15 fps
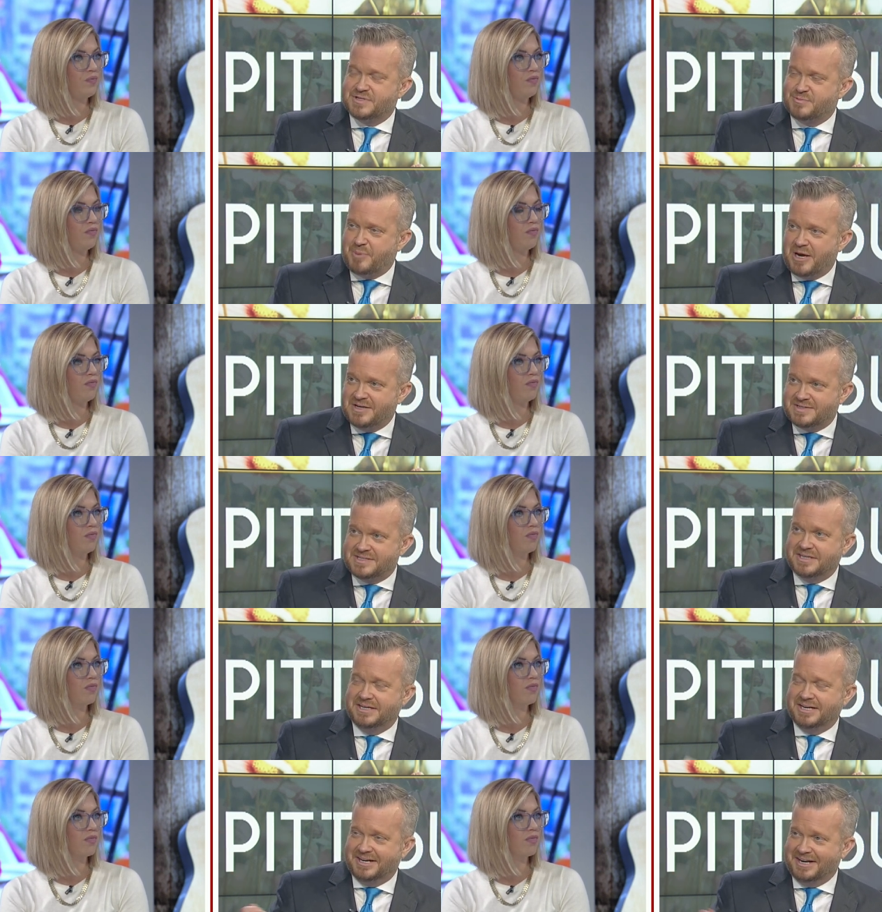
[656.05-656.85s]
Speaker 1: space to
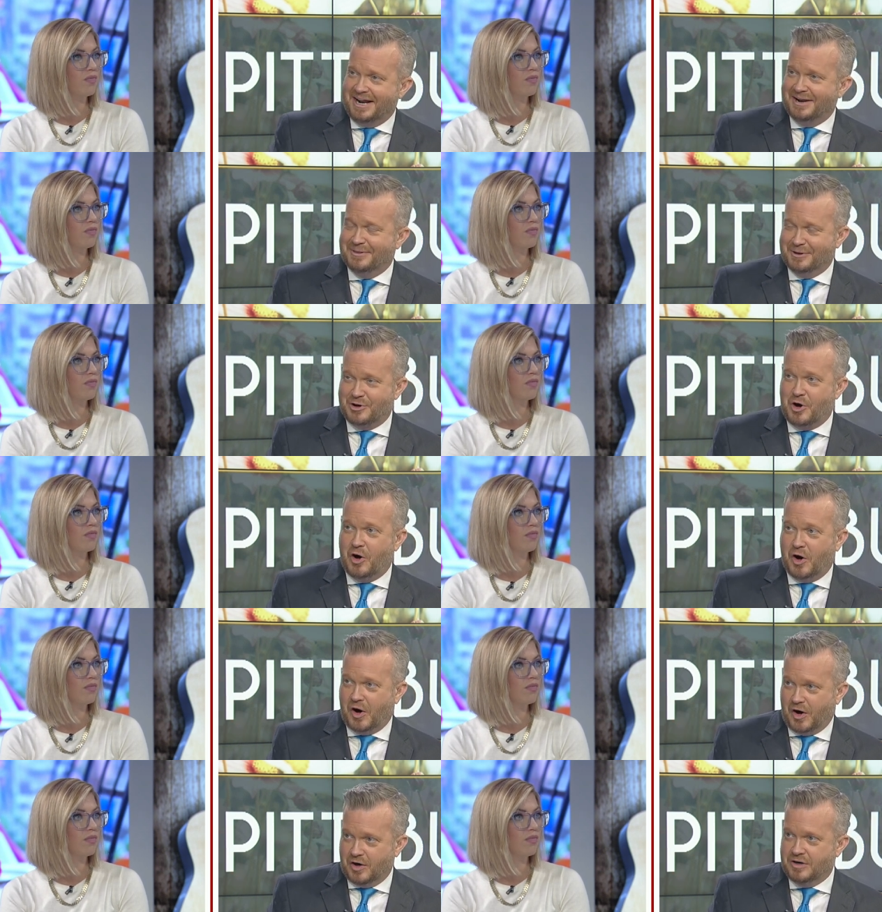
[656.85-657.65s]
get in and out of the
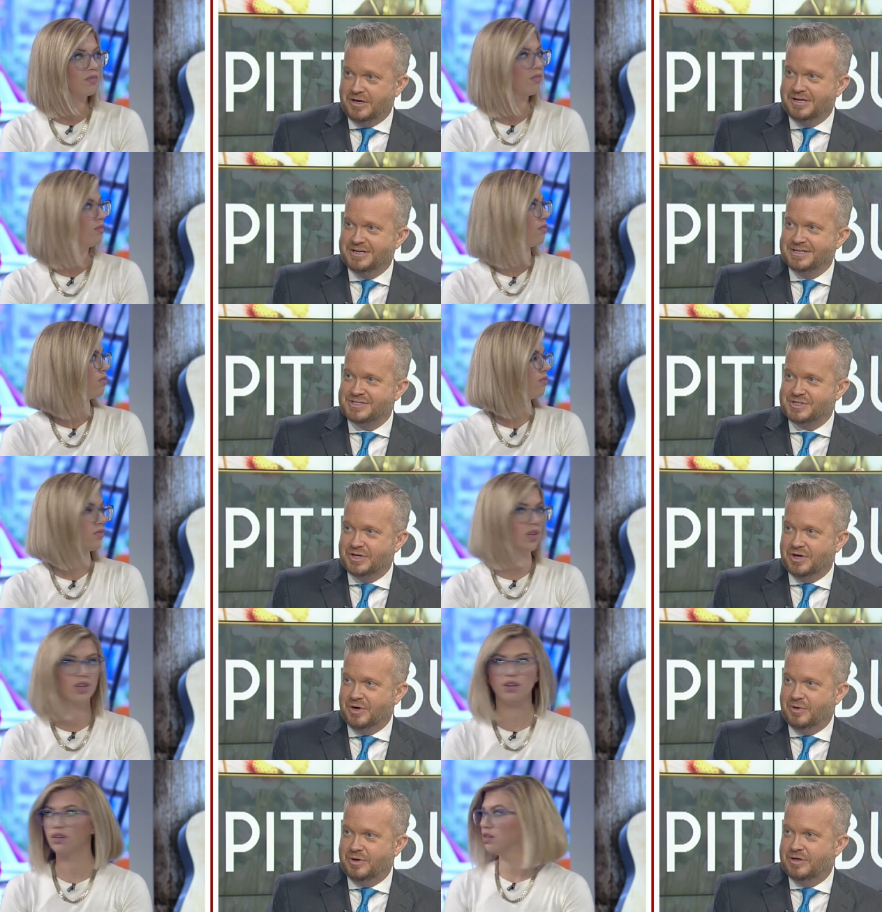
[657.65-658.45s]
car.
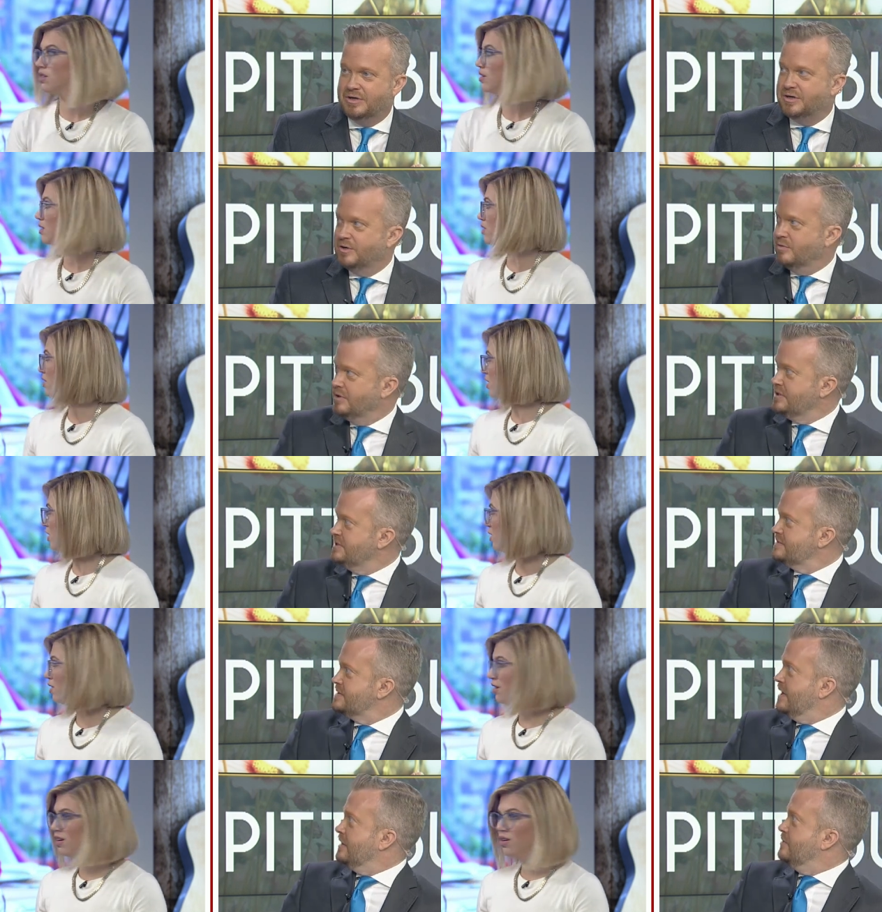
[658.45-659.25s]
So what
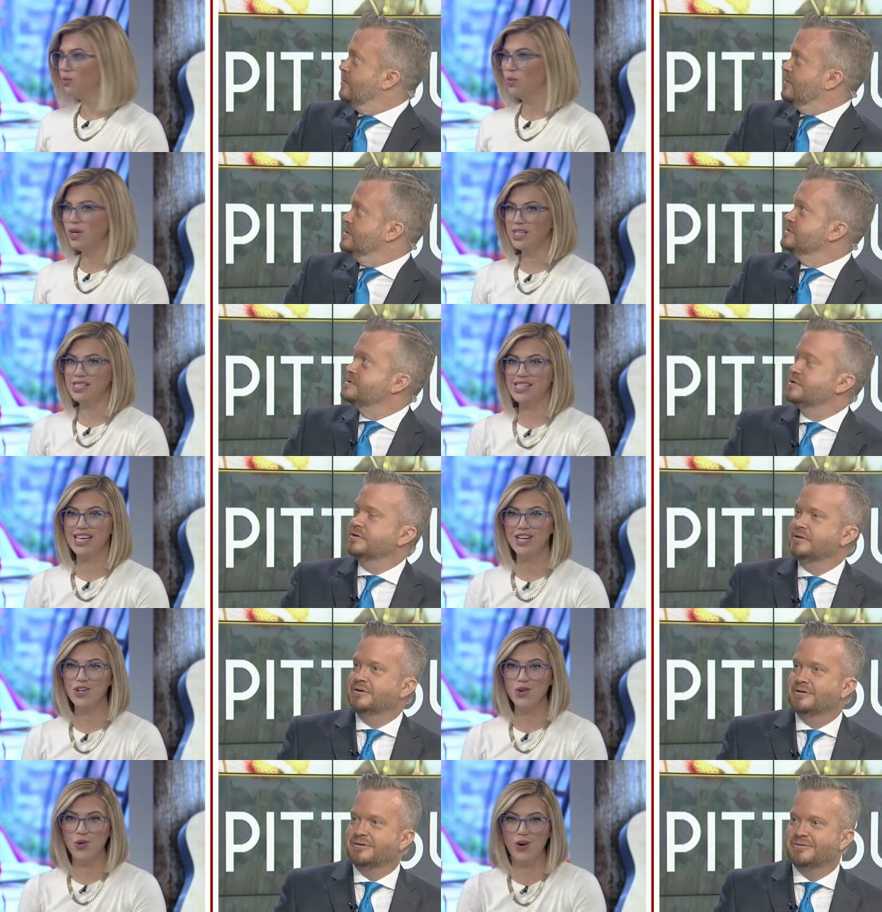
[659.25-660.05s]
is that noise? What is
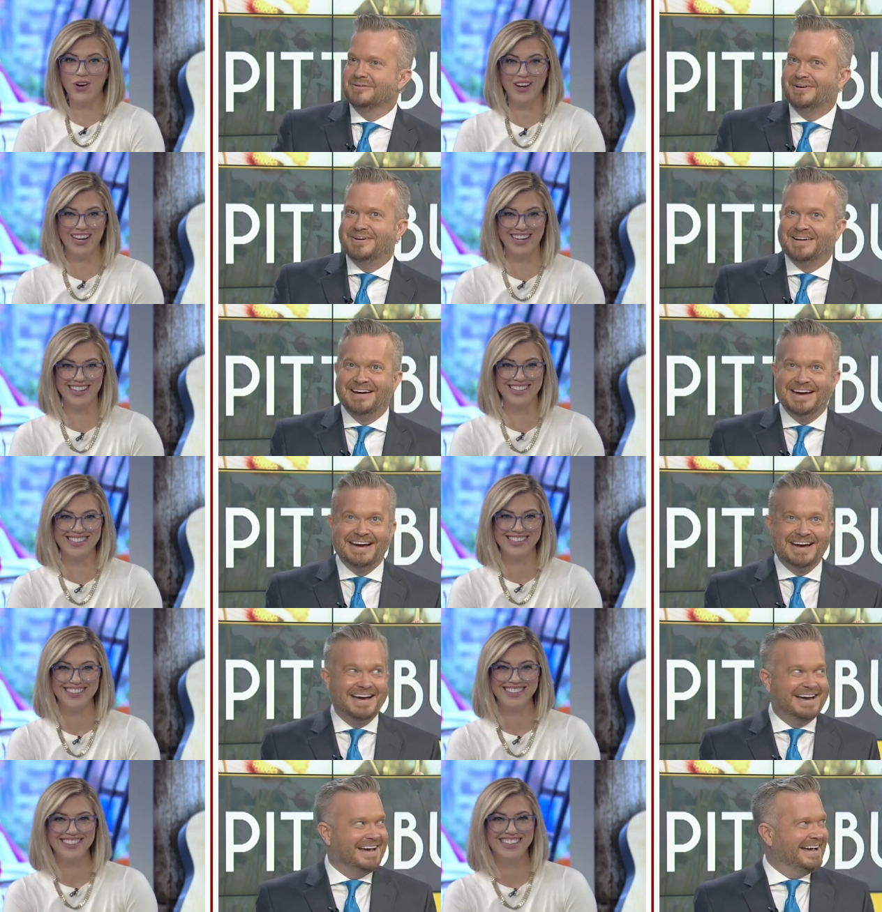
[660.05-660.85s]
Speaker 2: that noise?
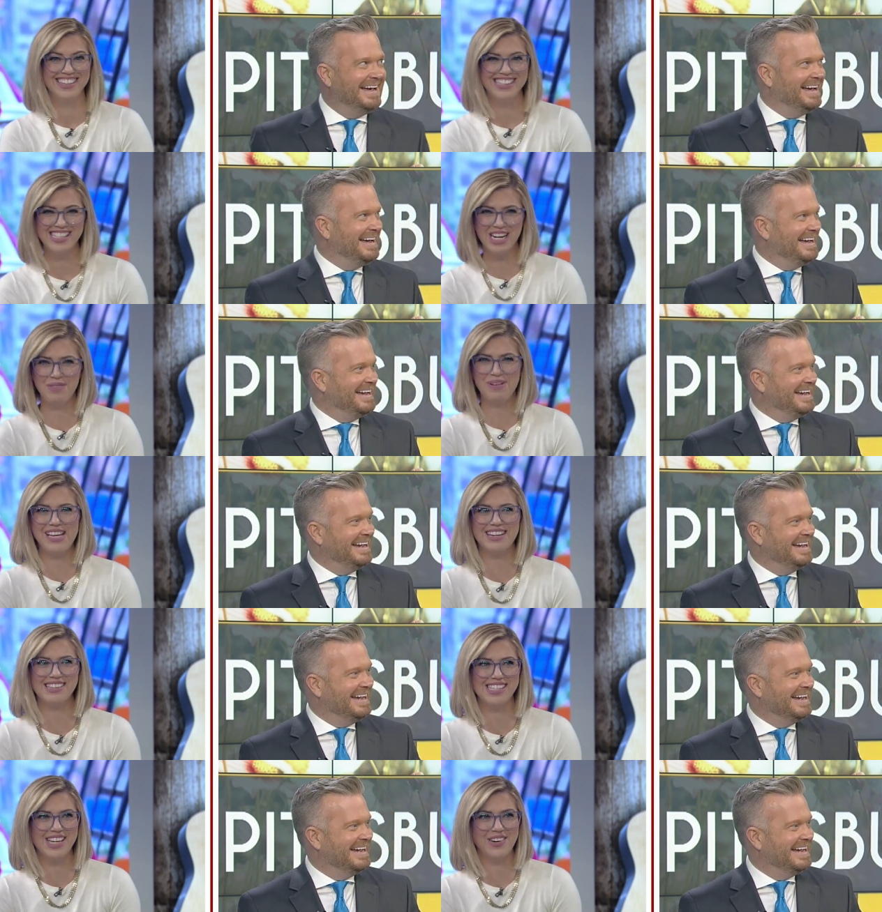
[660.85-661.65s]
is anybody
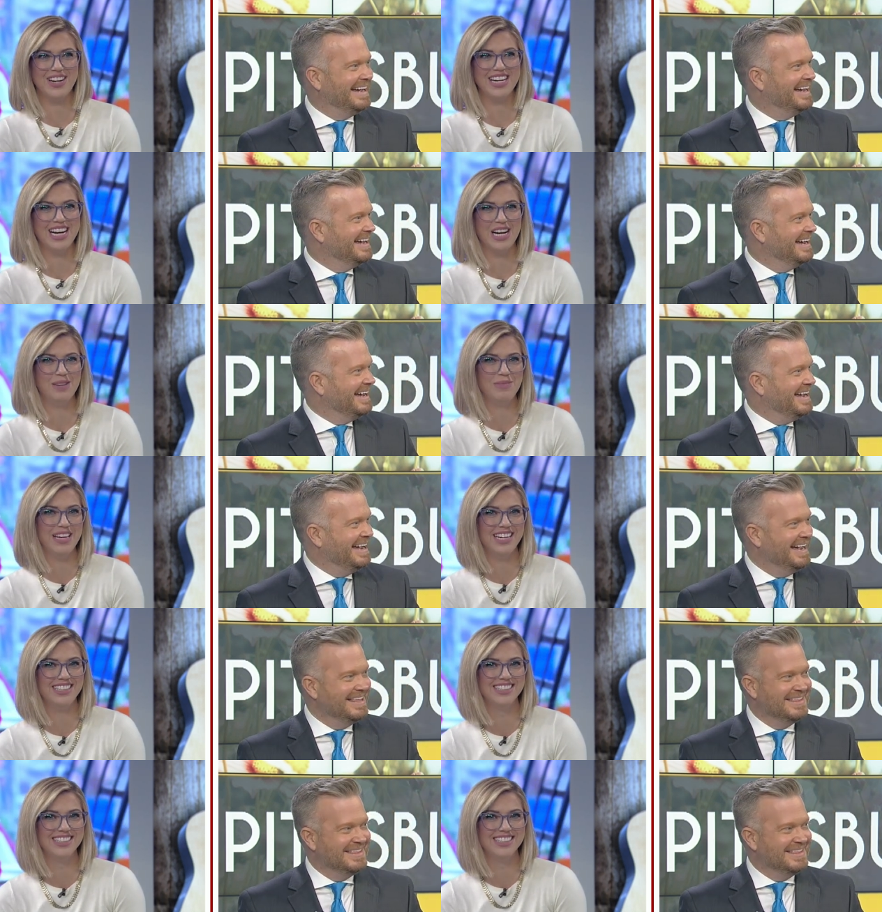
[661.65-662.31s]
else hearing a humming?